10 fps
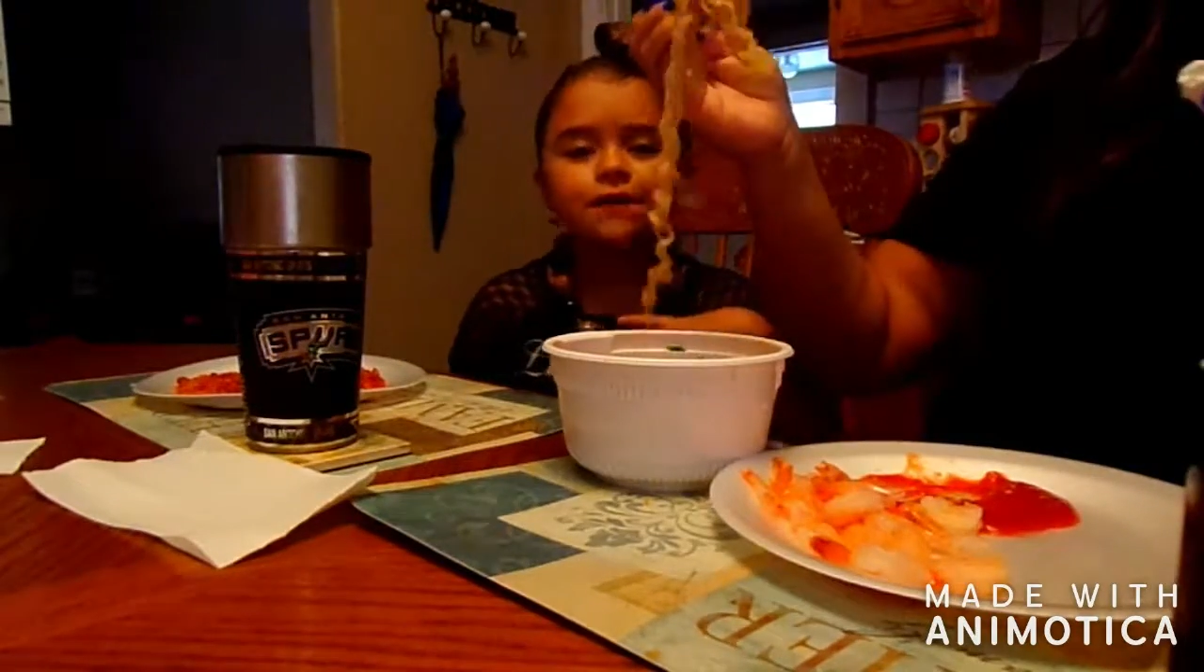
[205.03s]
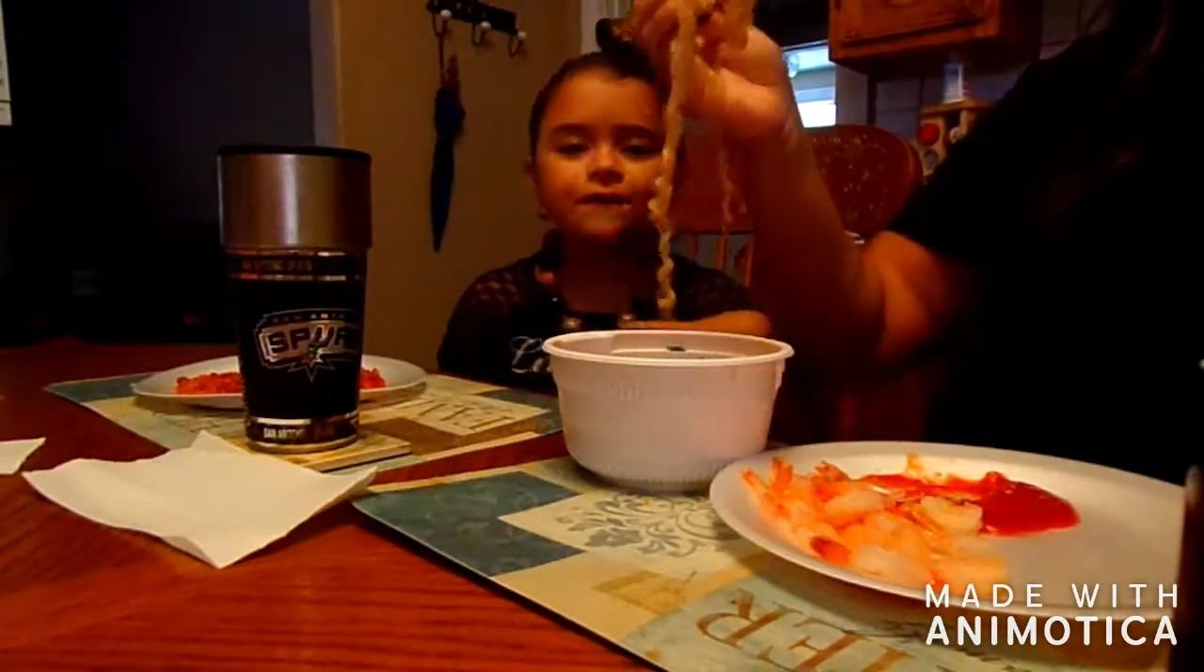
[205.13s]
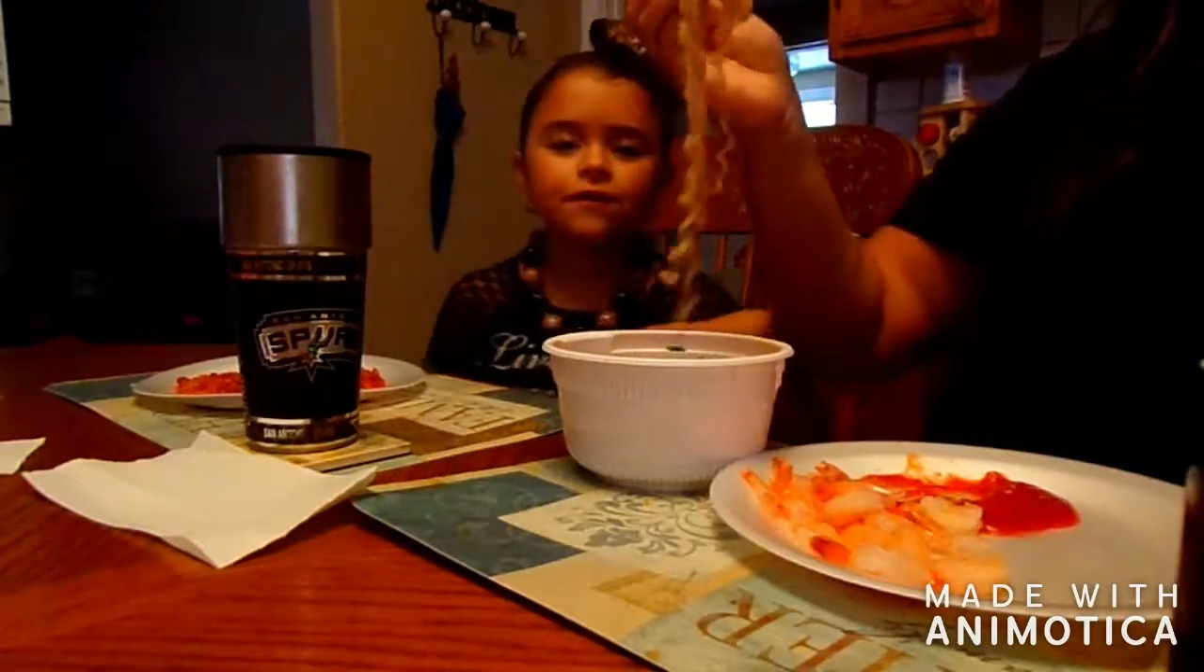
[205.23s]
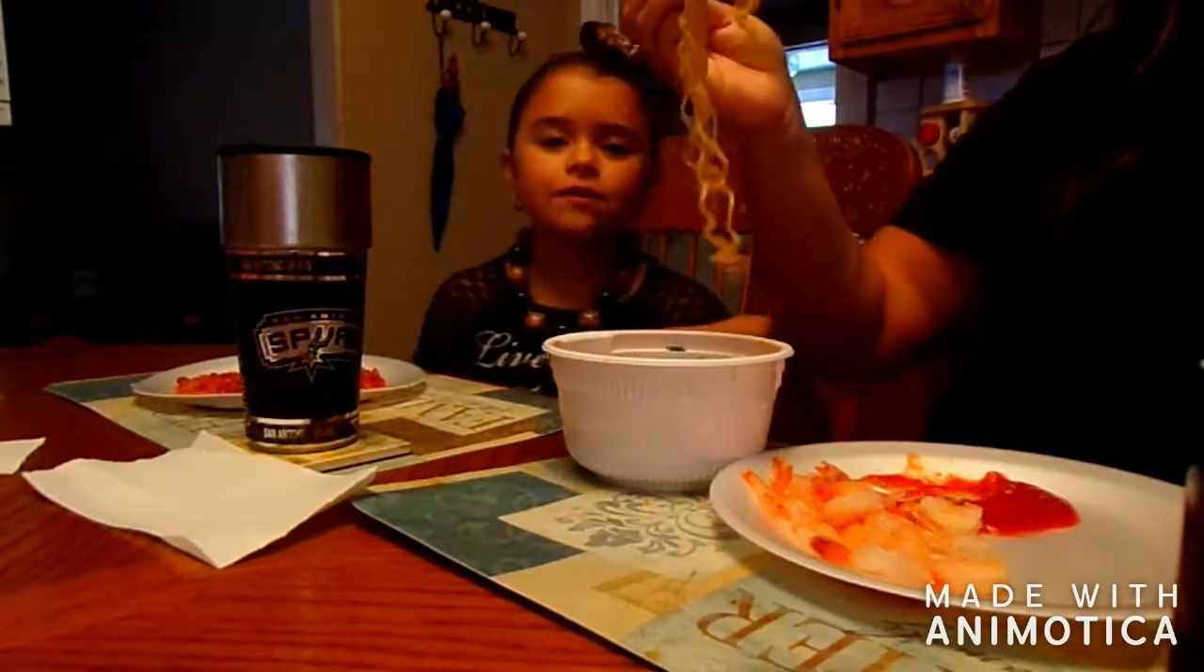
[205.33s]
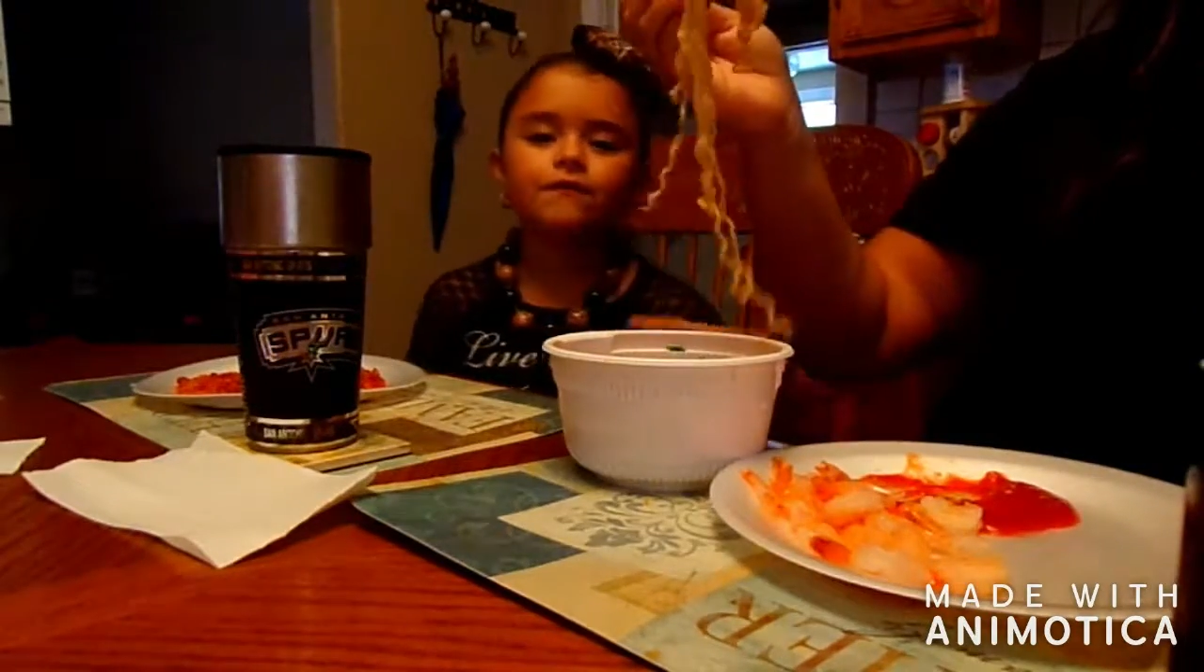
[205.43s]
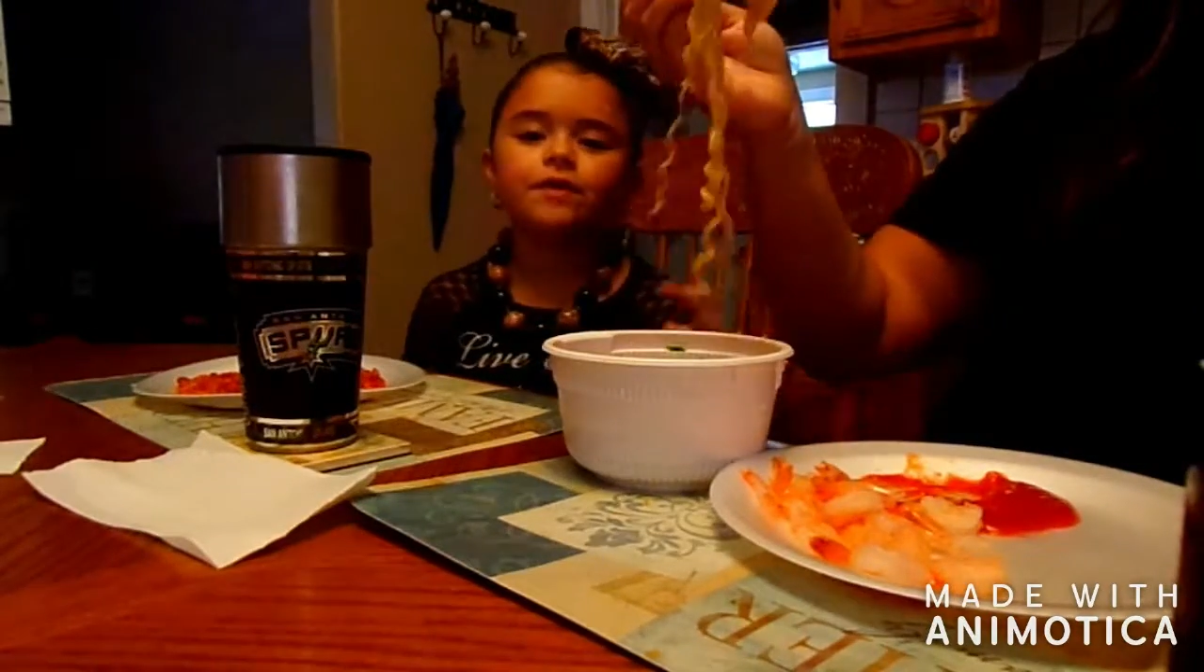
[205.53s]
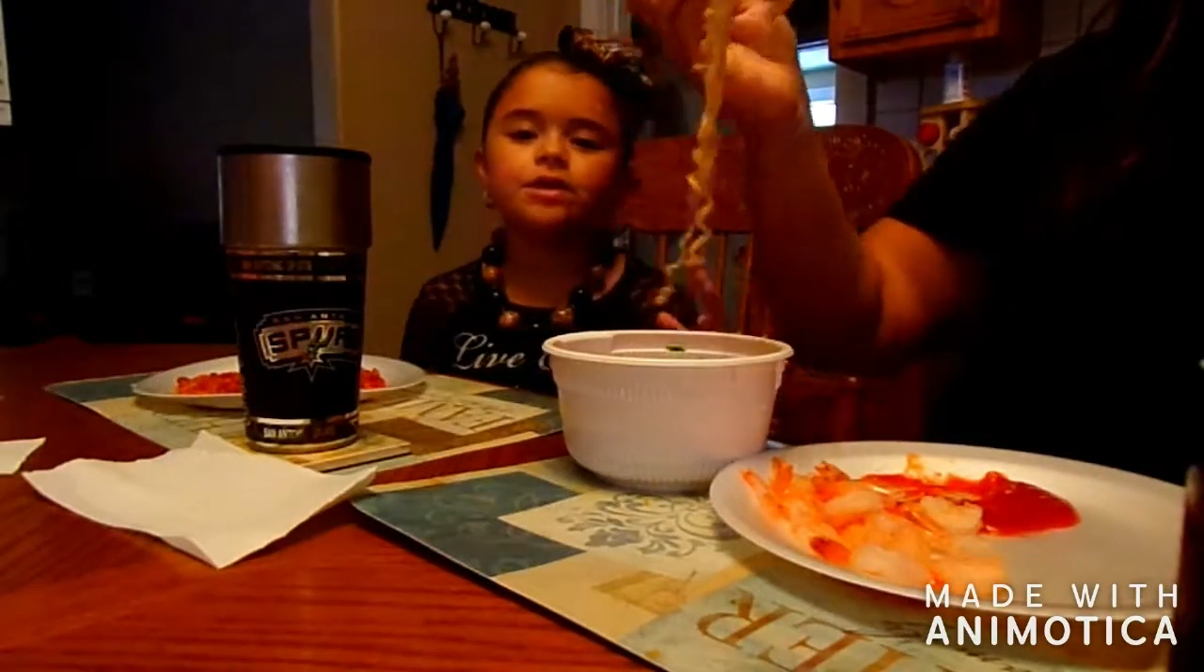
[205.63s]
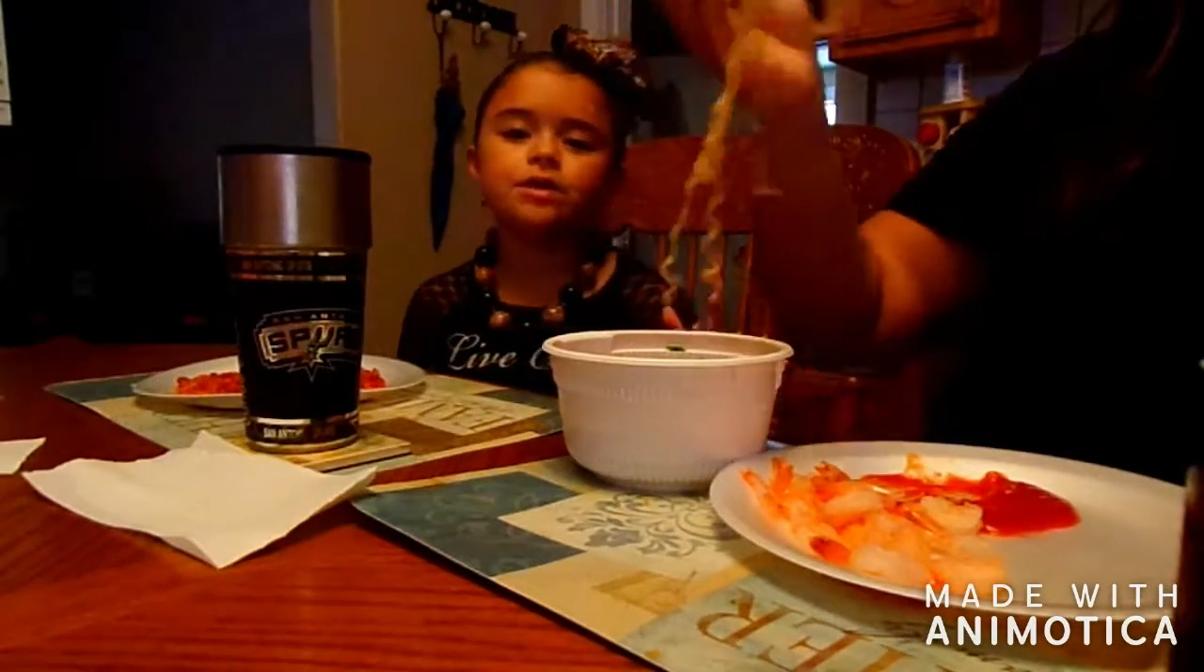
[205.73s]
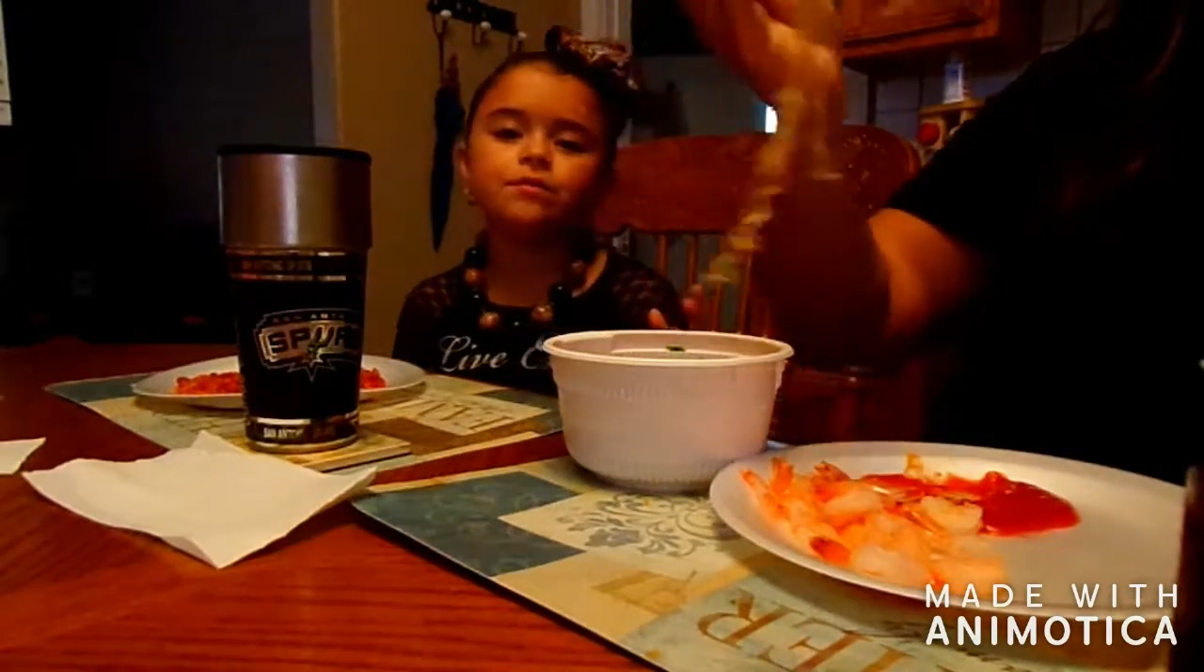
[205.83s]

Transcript: food versus